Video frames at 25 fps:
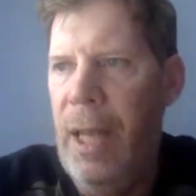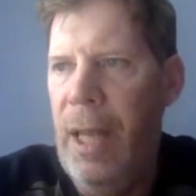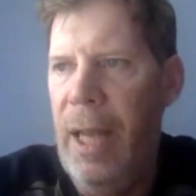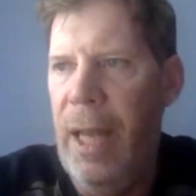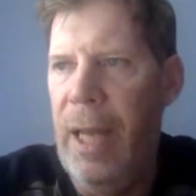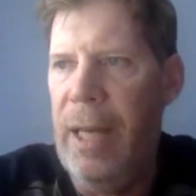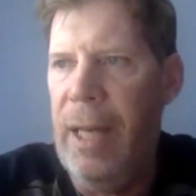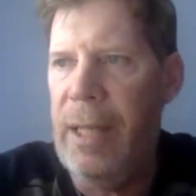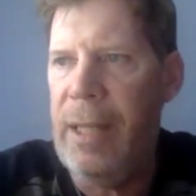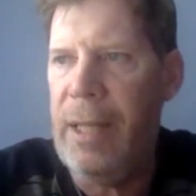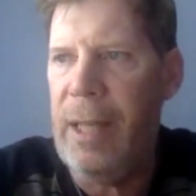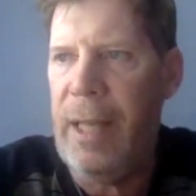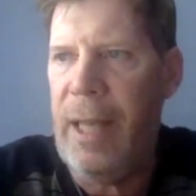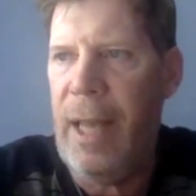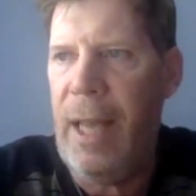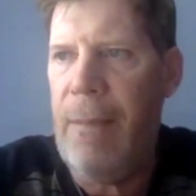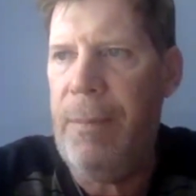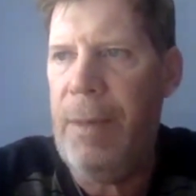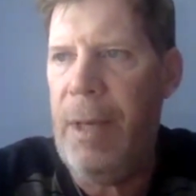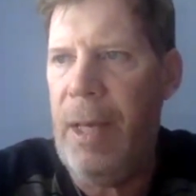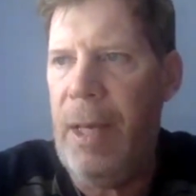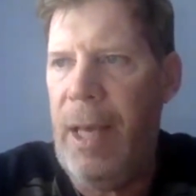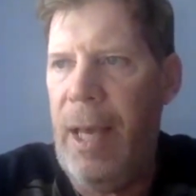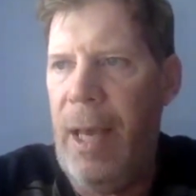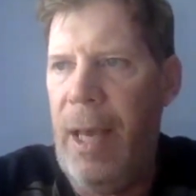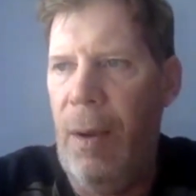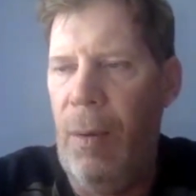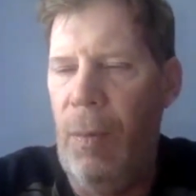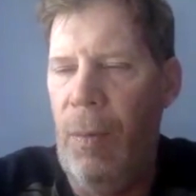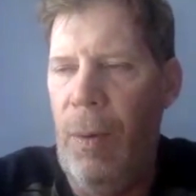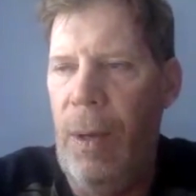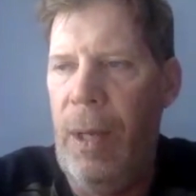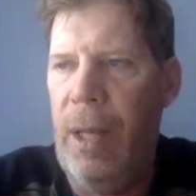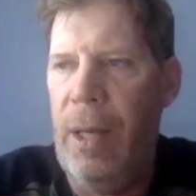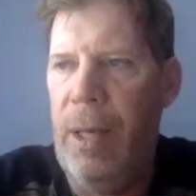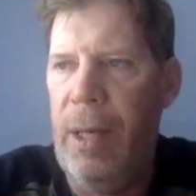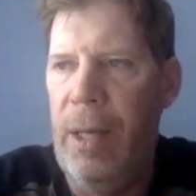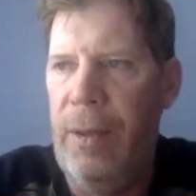And it's a game you can't
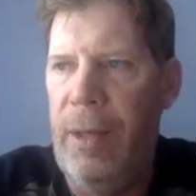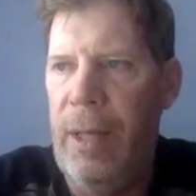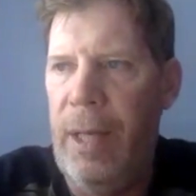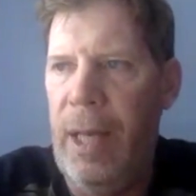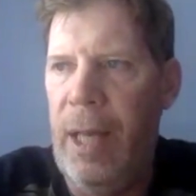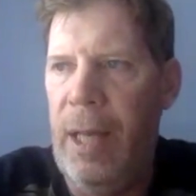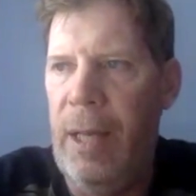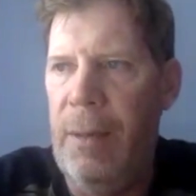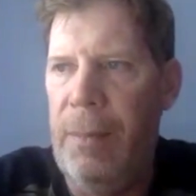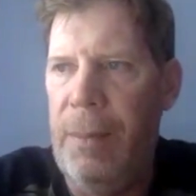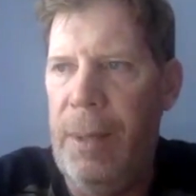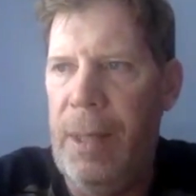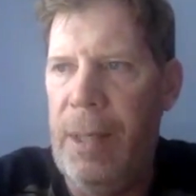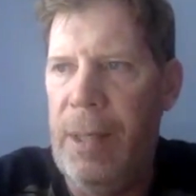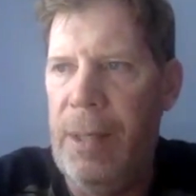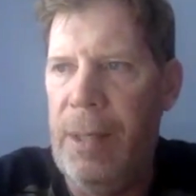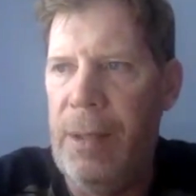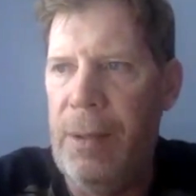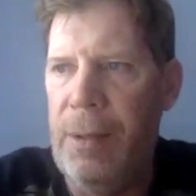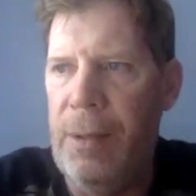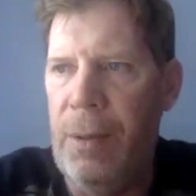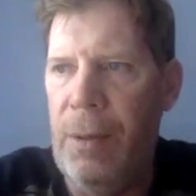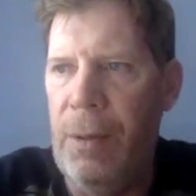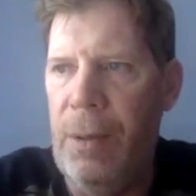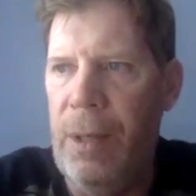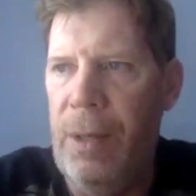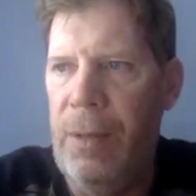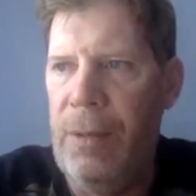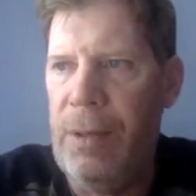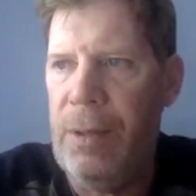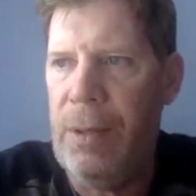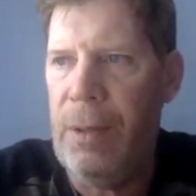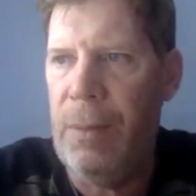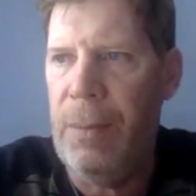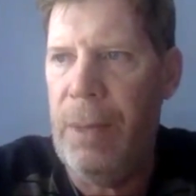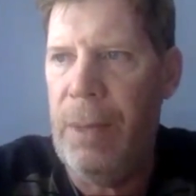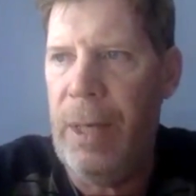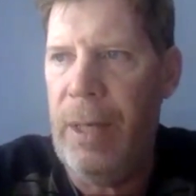win in the end, because there's only
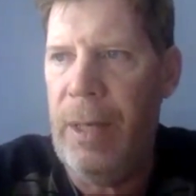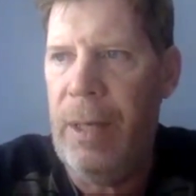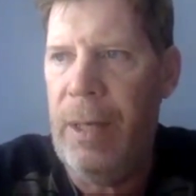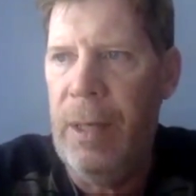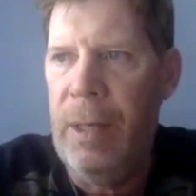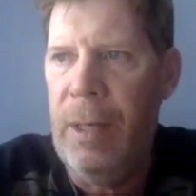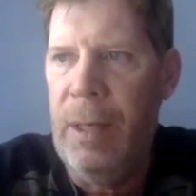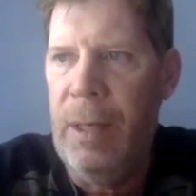so many